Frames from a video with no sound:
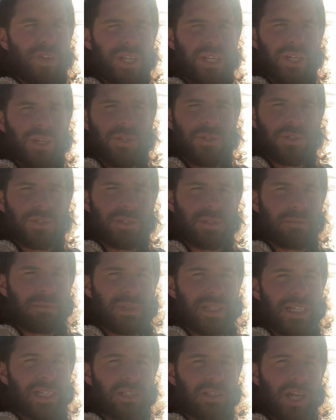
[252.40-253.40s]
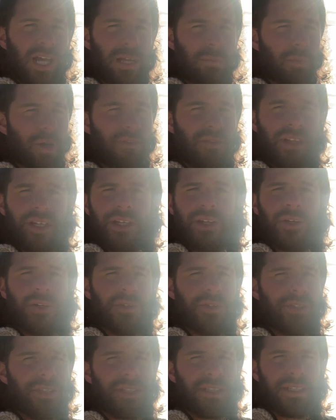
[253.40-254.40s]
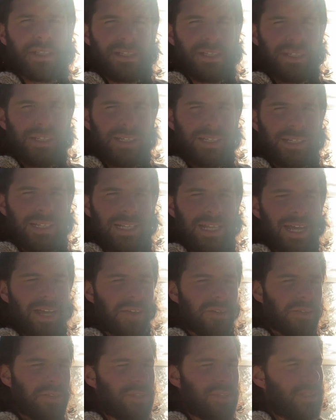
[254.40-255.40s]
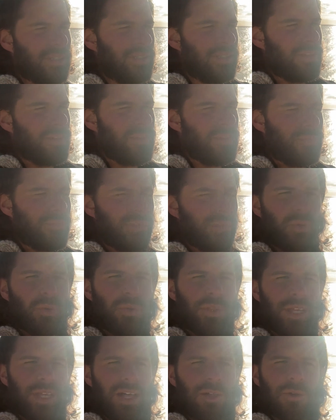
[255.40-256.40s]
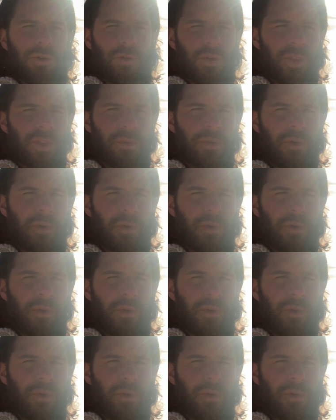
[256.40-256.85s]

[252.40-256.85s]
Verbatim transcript: videos, please like my videos. It allows all the algorithm